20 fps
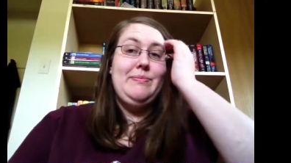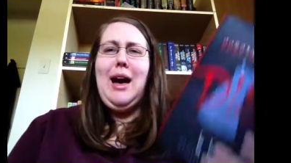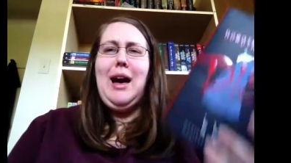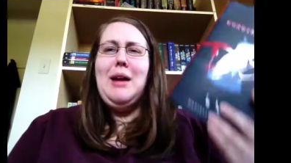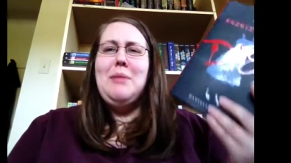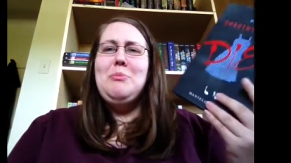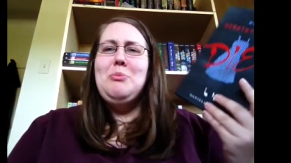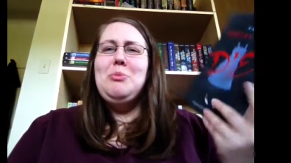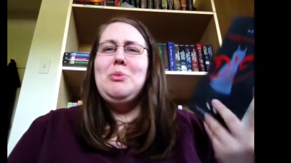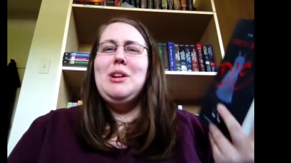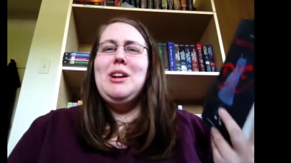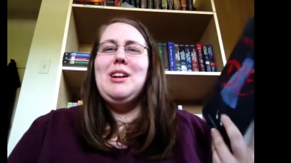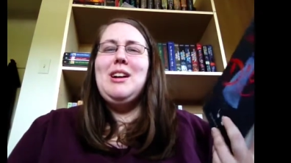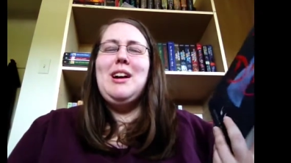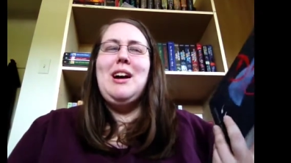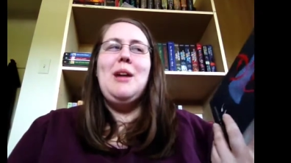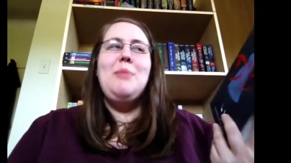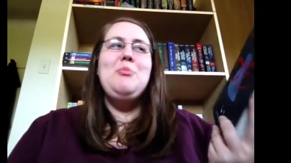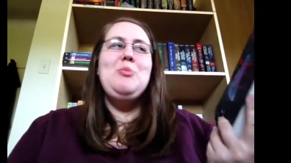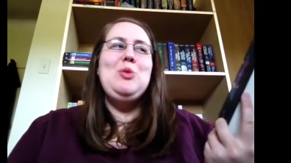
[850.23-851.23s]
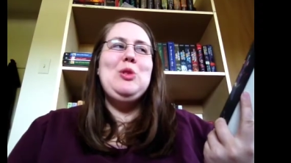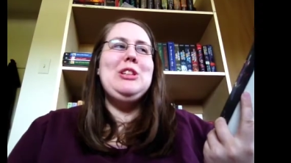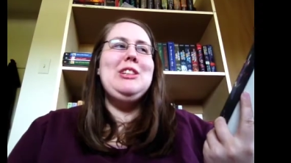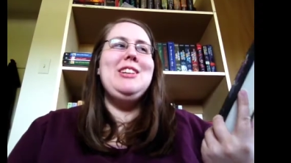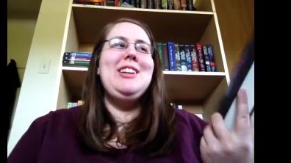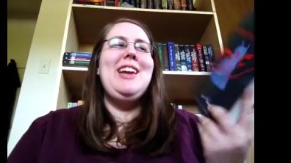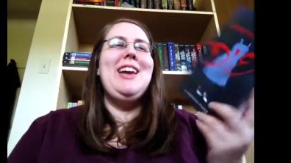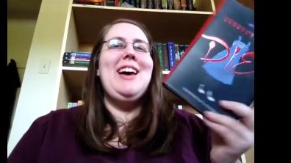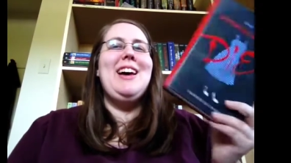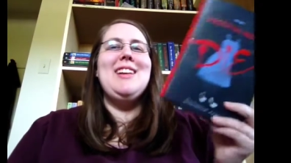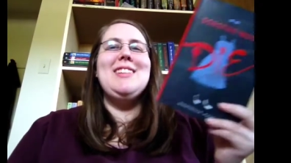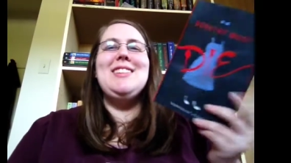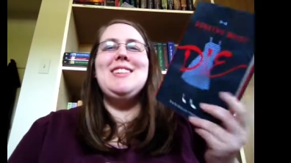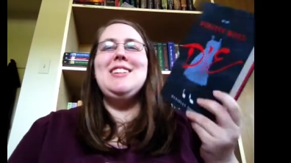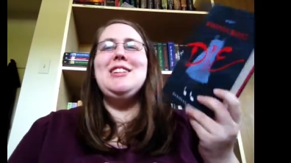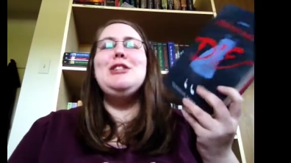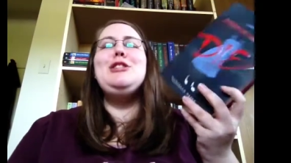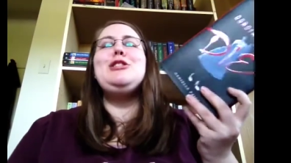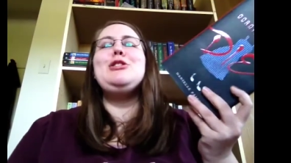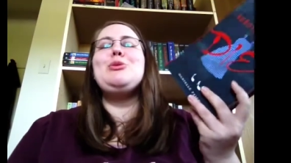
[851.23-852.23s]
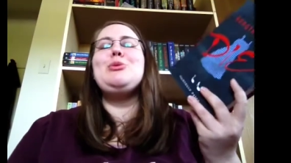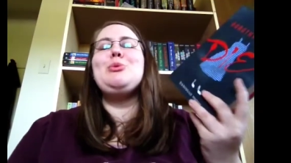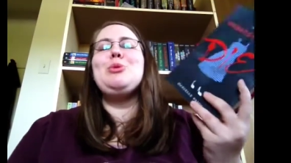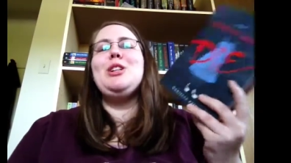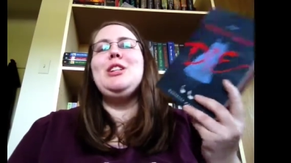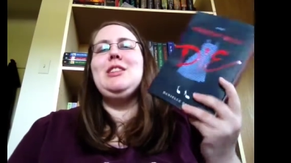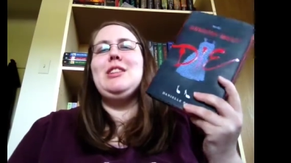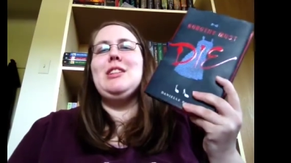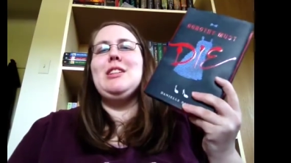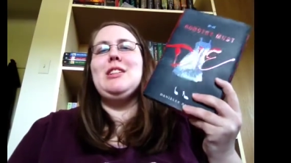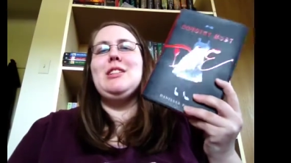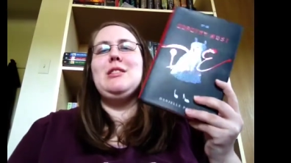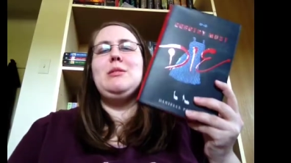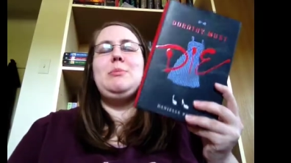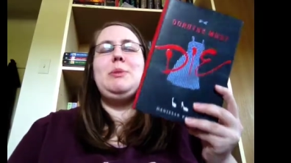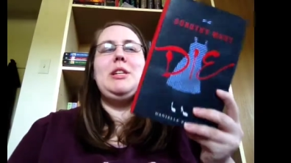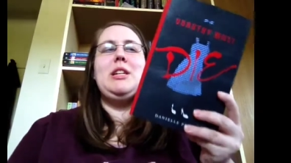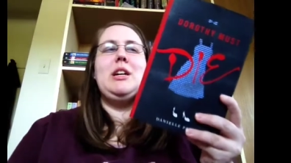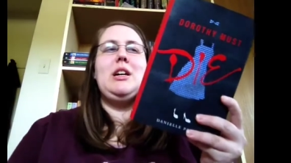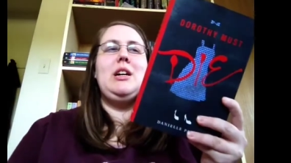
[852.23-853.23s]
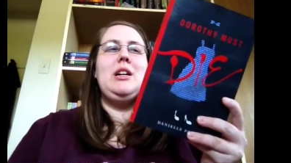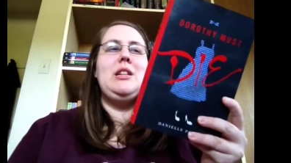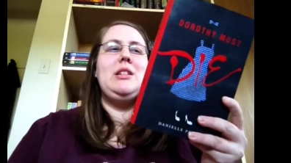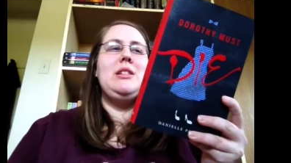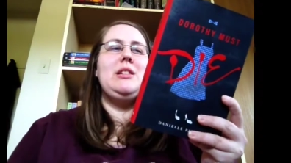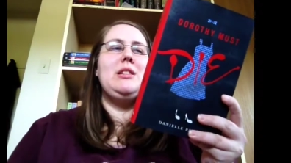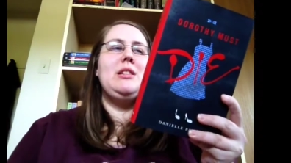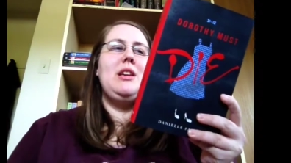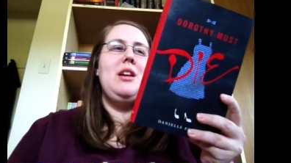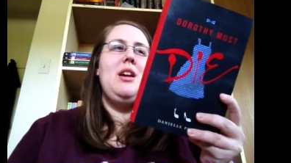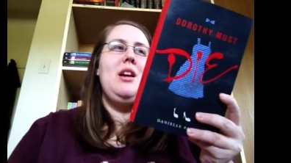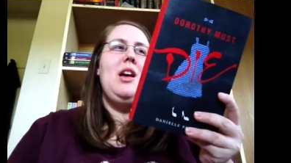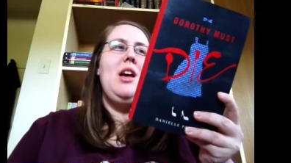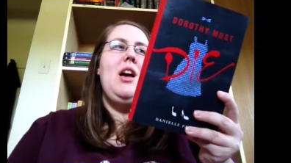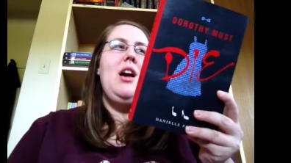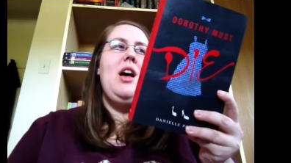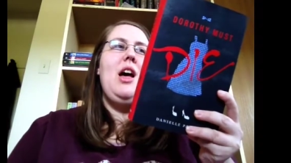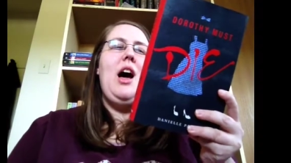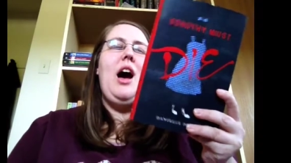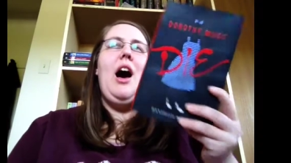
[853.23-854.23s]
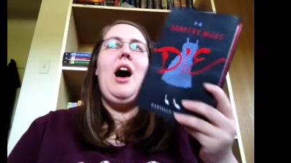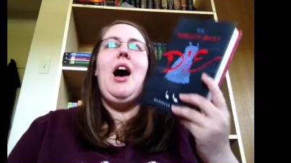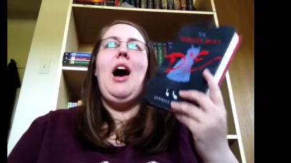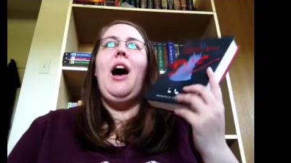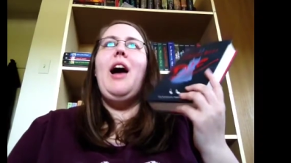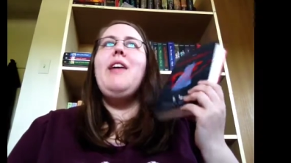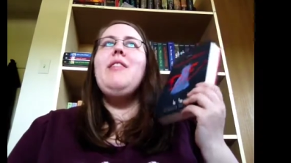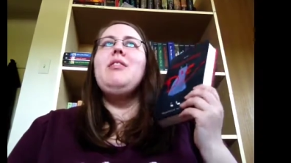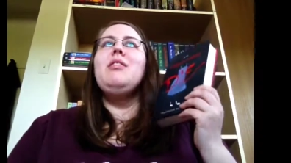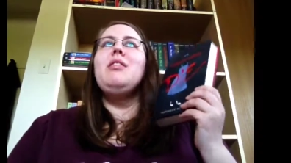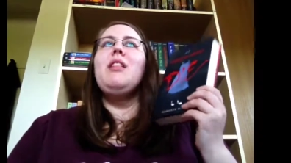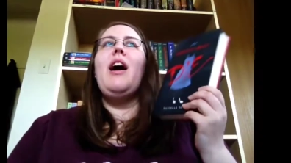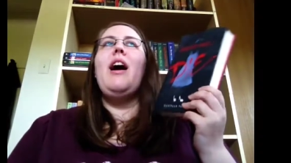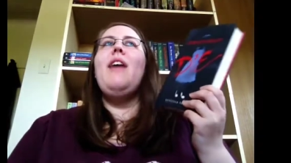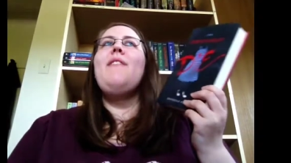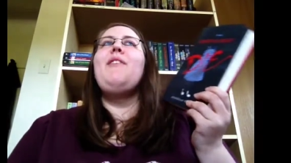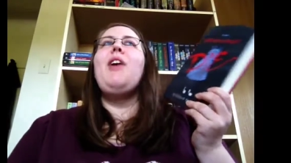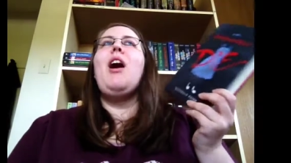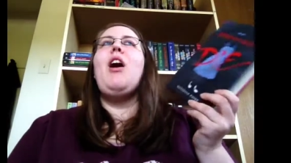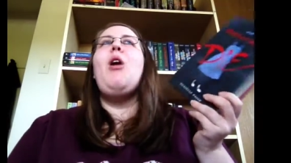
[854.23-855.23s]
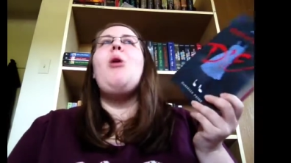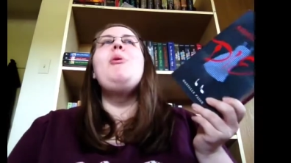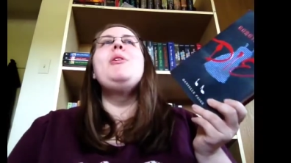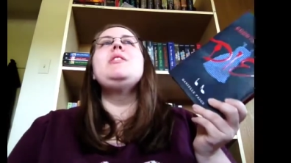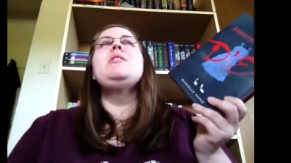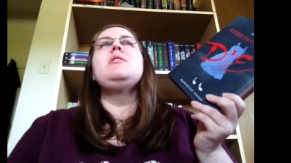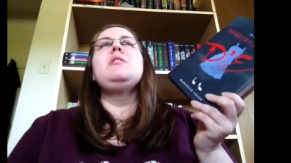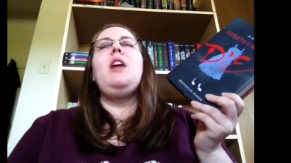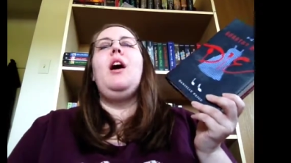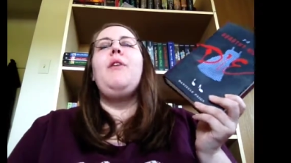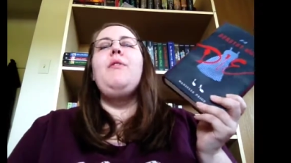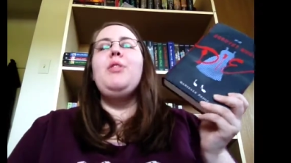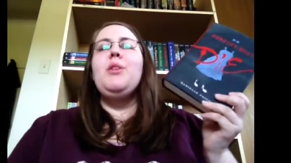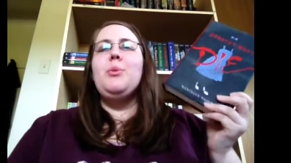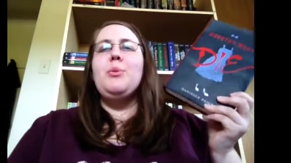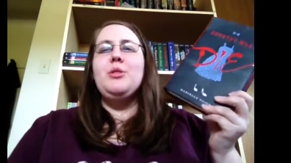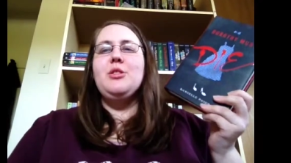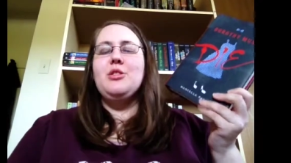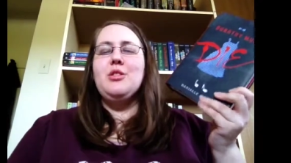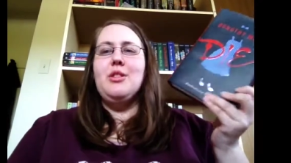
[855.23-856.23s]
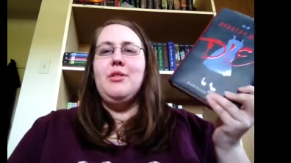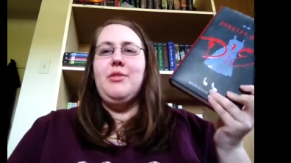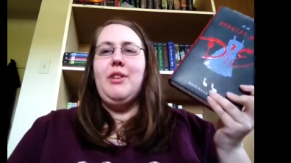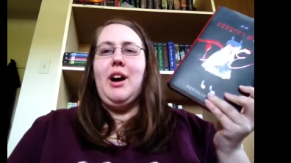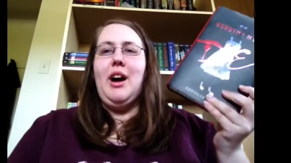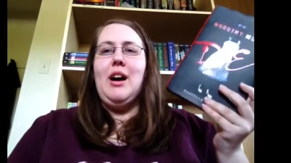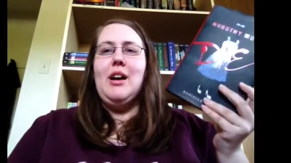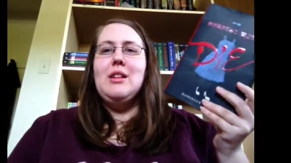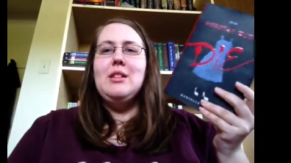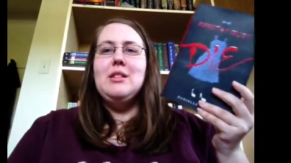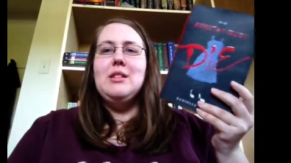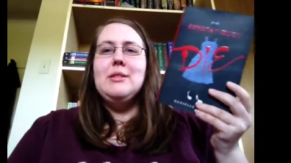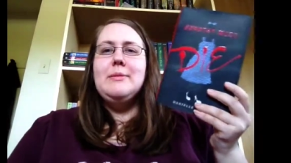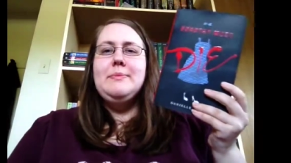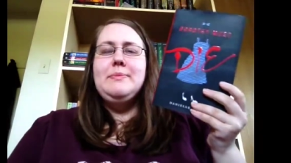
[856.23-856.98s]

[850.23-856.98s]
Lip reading: I'm really hesitant to read this because I've always loved The Wizard of Oz.